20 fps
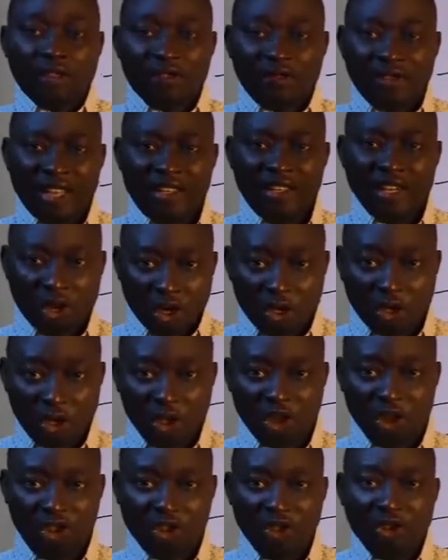Then the
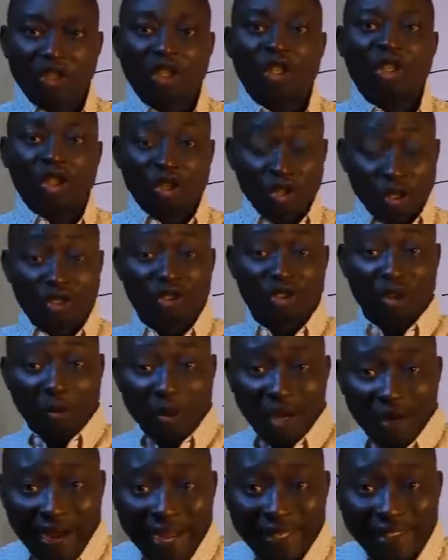conclusion, you are
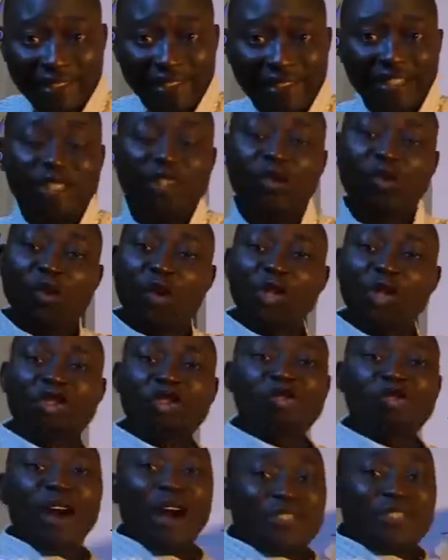summarizing what
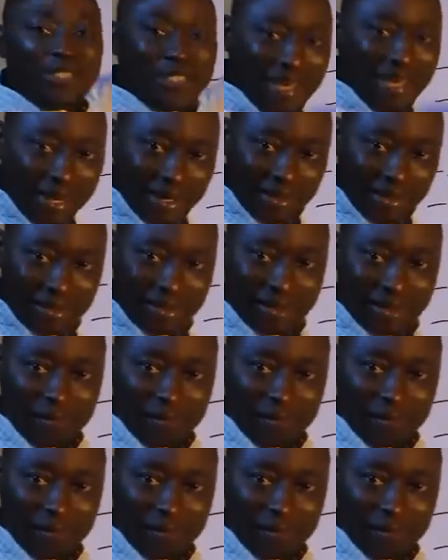you have said.